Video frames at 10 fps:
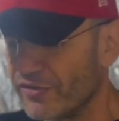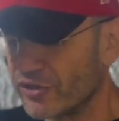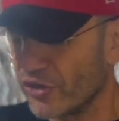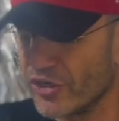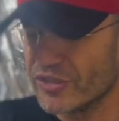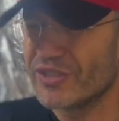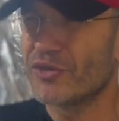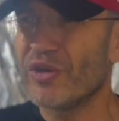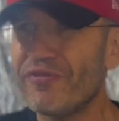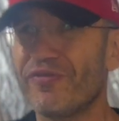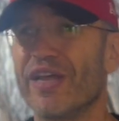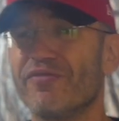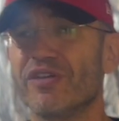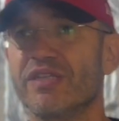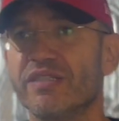So there's 3
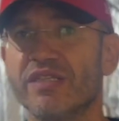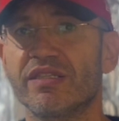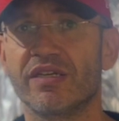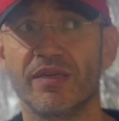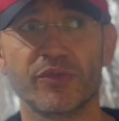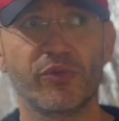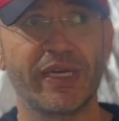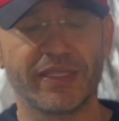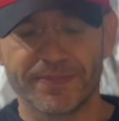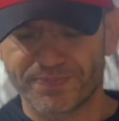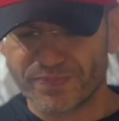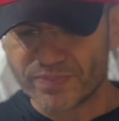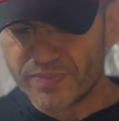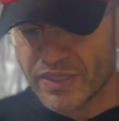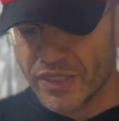flavors that this comes with.
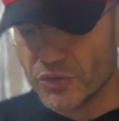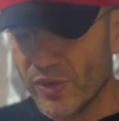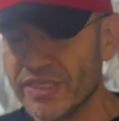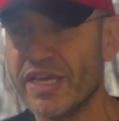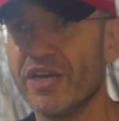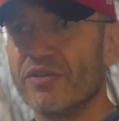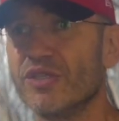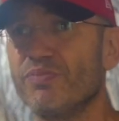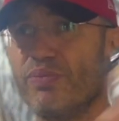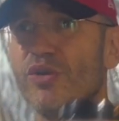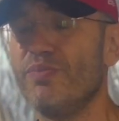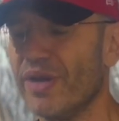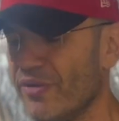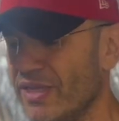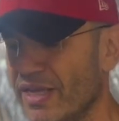This one here is
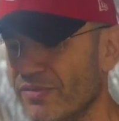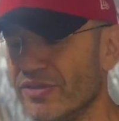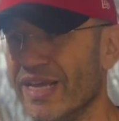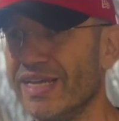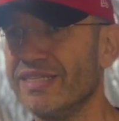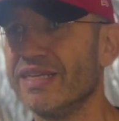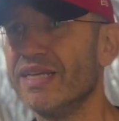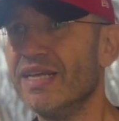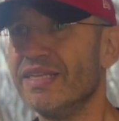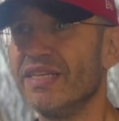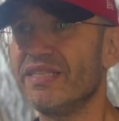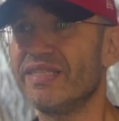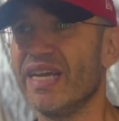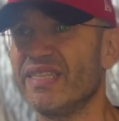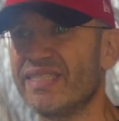blueberry lemonade. This
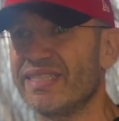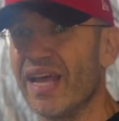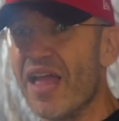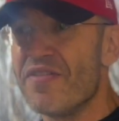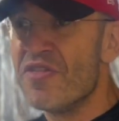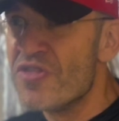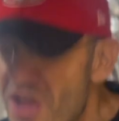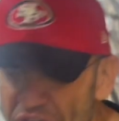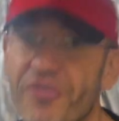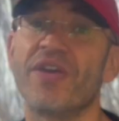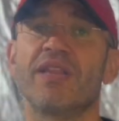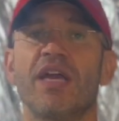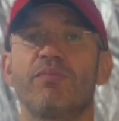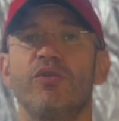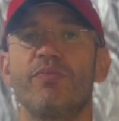tastes nothing
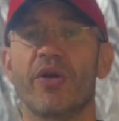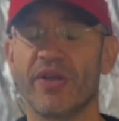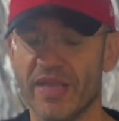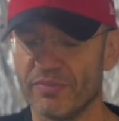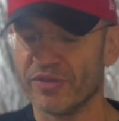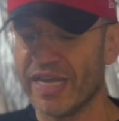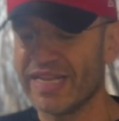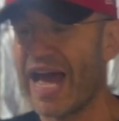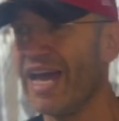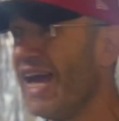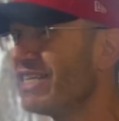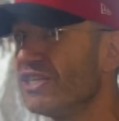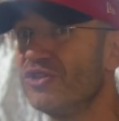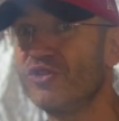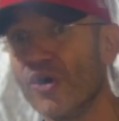like blueberry lemonade. I
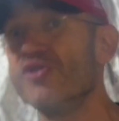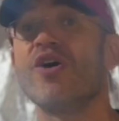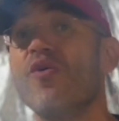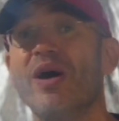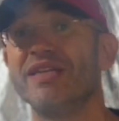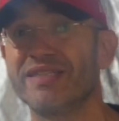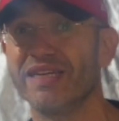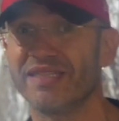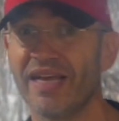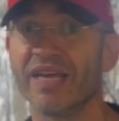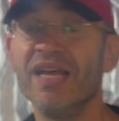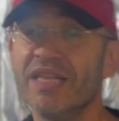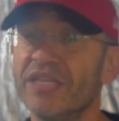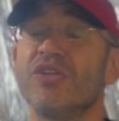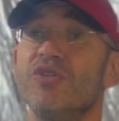actually don't know what it tastes like.
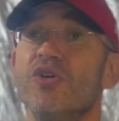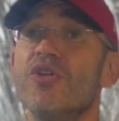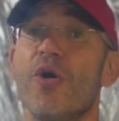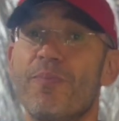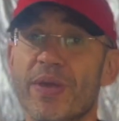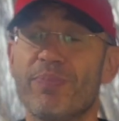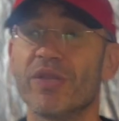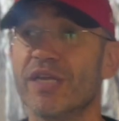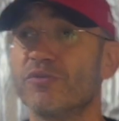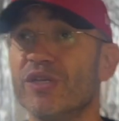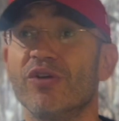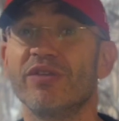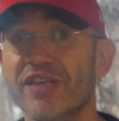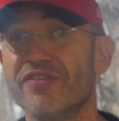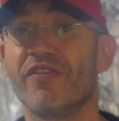Listen, you know, people, that we
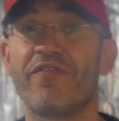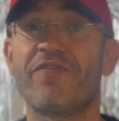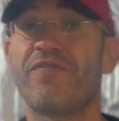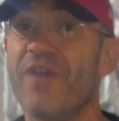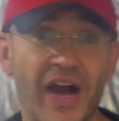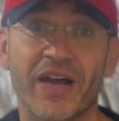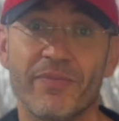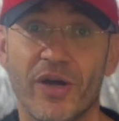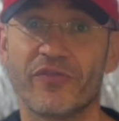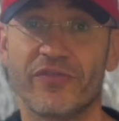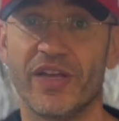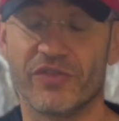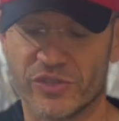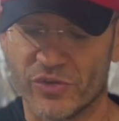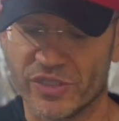don't give a fuck about
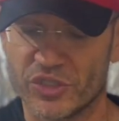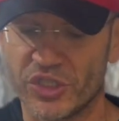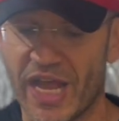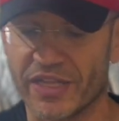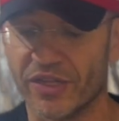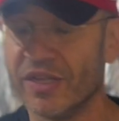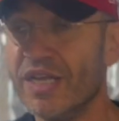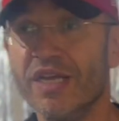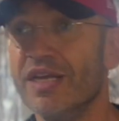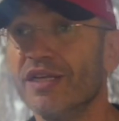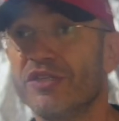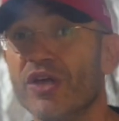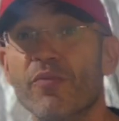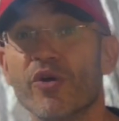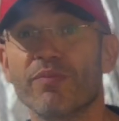flavors on this channel.
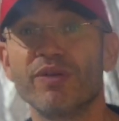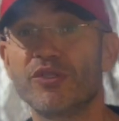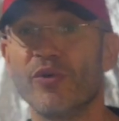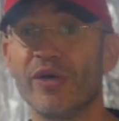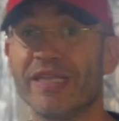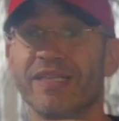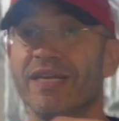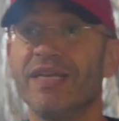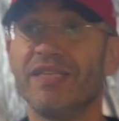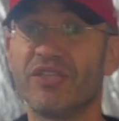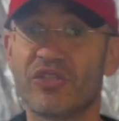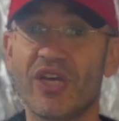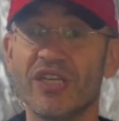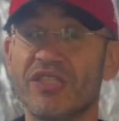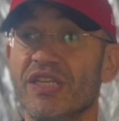Somewhere between
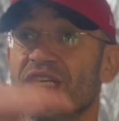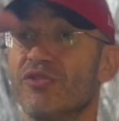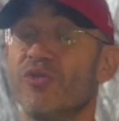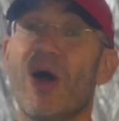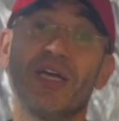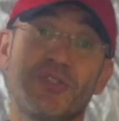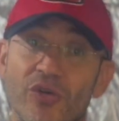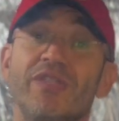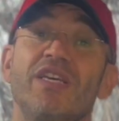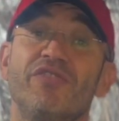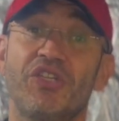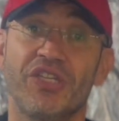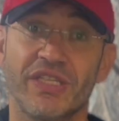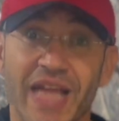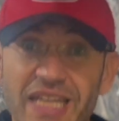disgusting to I don't give a
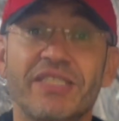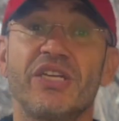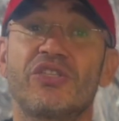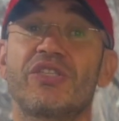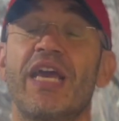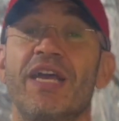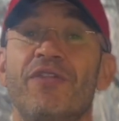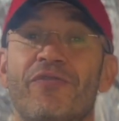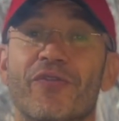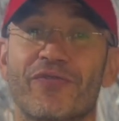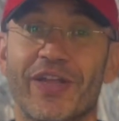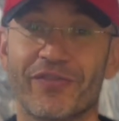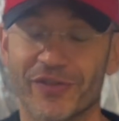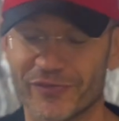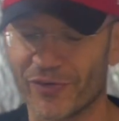shit. That's the scale for
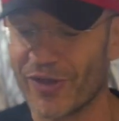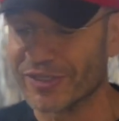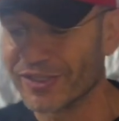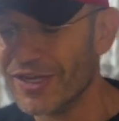flavors for us,